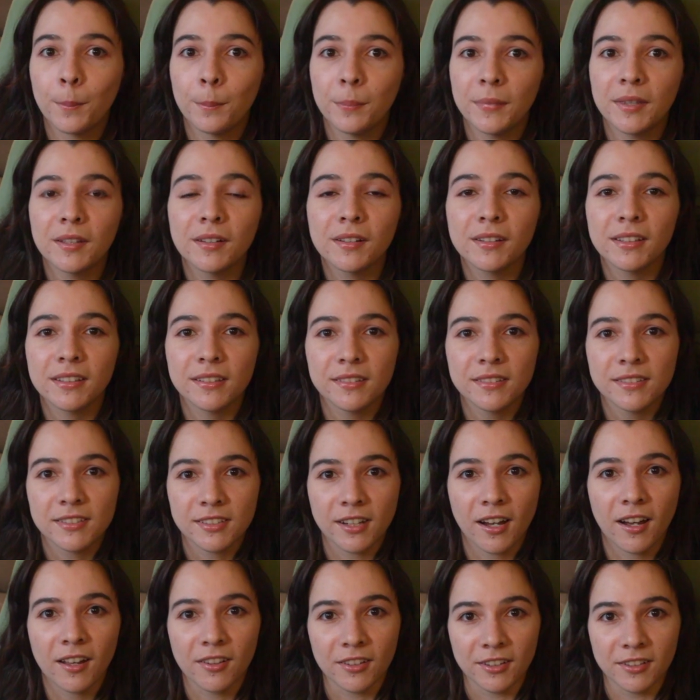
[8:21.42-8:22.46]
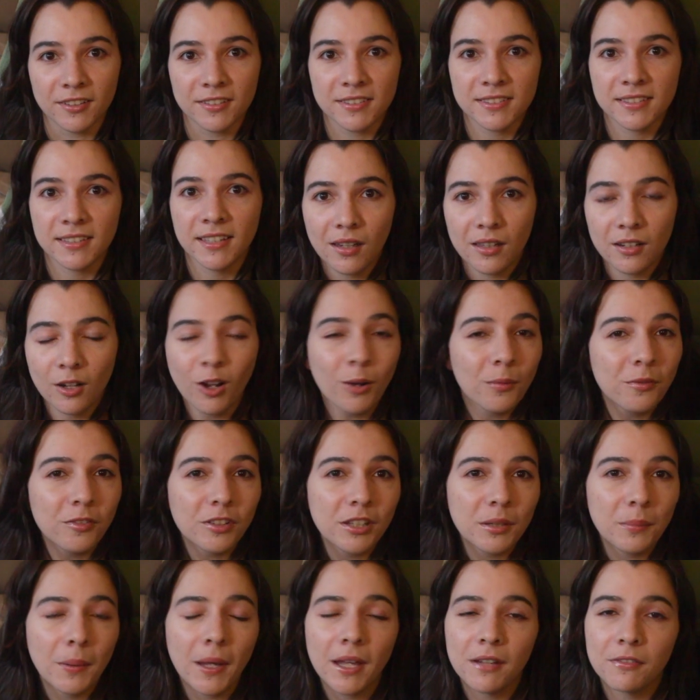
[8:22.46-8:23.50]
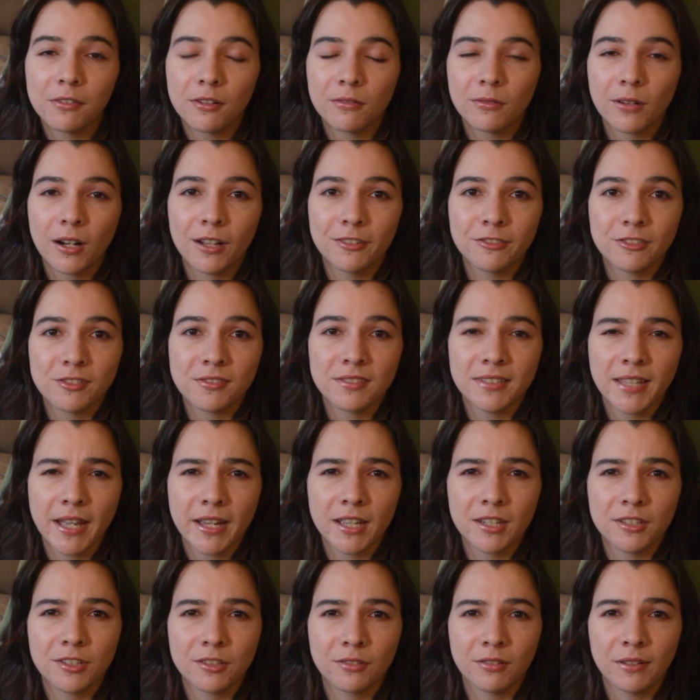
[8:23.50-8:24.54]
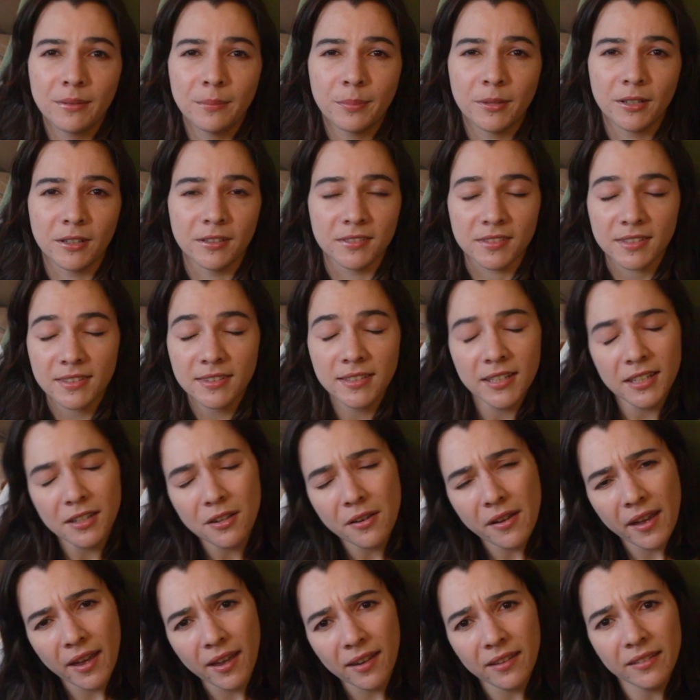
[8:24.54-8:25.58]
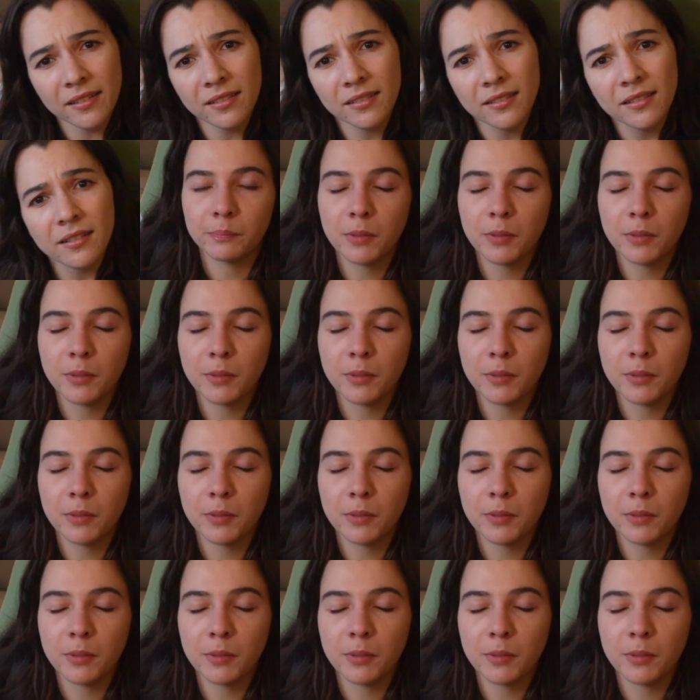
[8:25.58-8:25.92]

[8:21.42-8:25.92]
million dollars and hopefully paid for Roger's second degree burns. Is he okay?